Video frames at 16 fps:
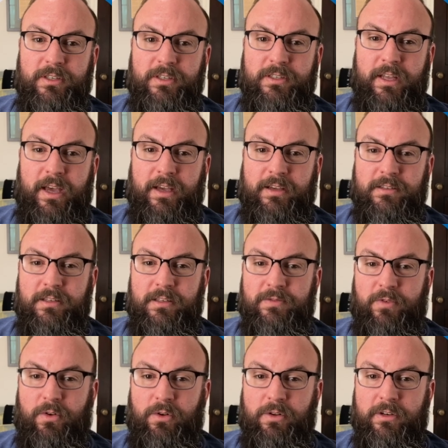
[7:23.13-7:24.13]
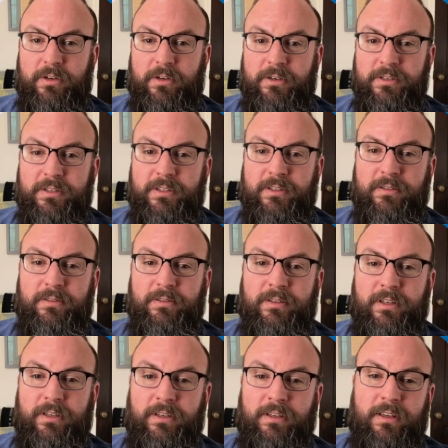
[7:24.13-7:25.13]
to access folders,
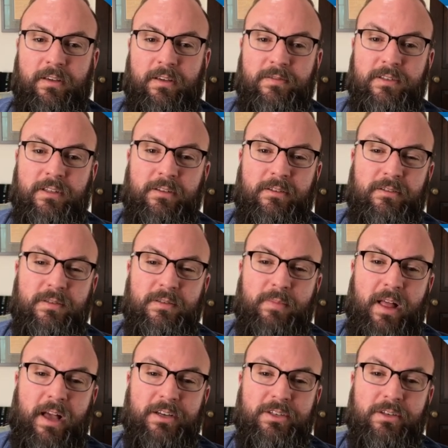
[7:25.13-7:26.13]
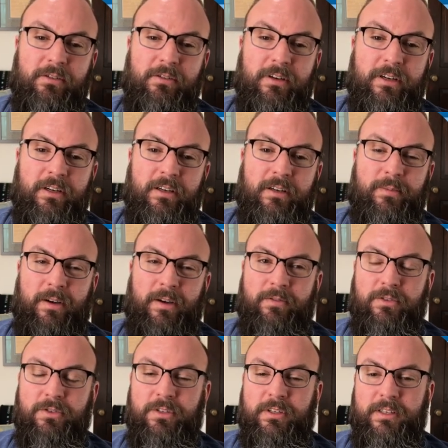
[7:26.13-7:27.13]
then gives a little splash screen about
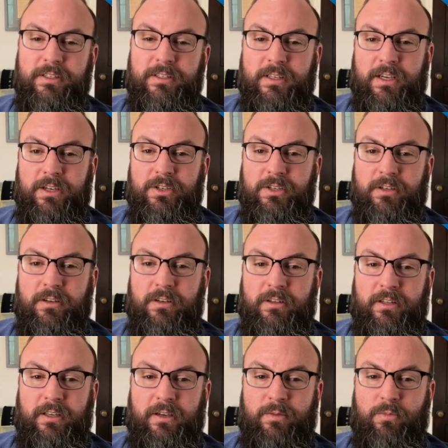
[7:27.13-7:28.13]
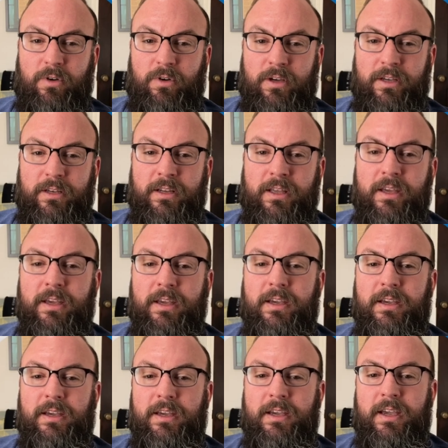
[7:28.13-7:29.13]
virtualization on the
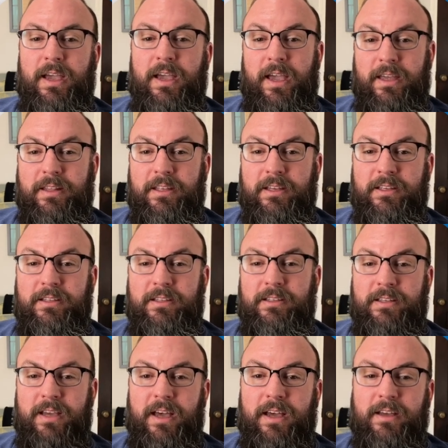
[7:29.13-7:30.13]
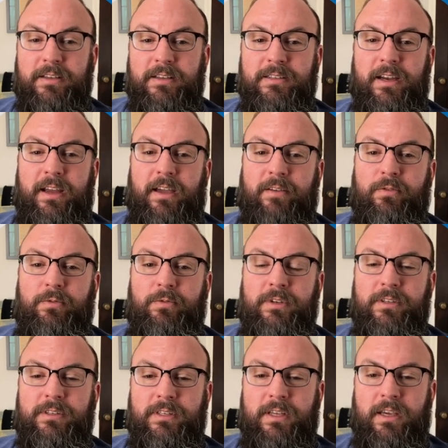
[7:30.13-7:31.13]
M1, and then it detects that I have a
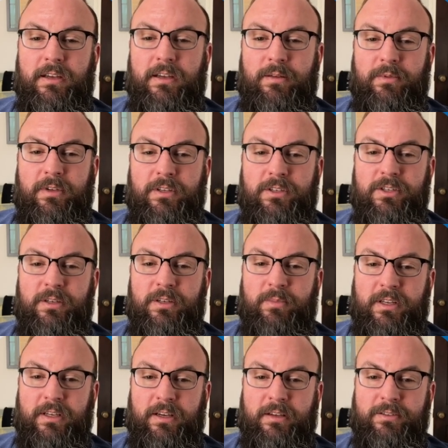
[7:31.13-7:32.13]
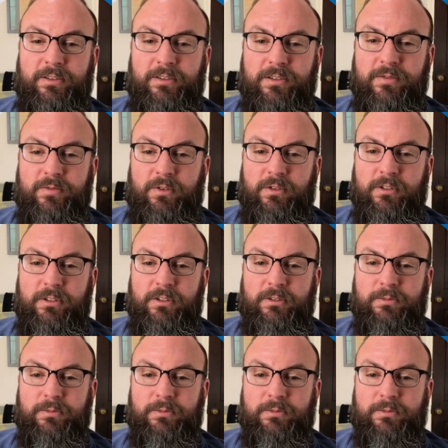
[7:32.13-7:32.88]
Windows 10 image in my downloads folder.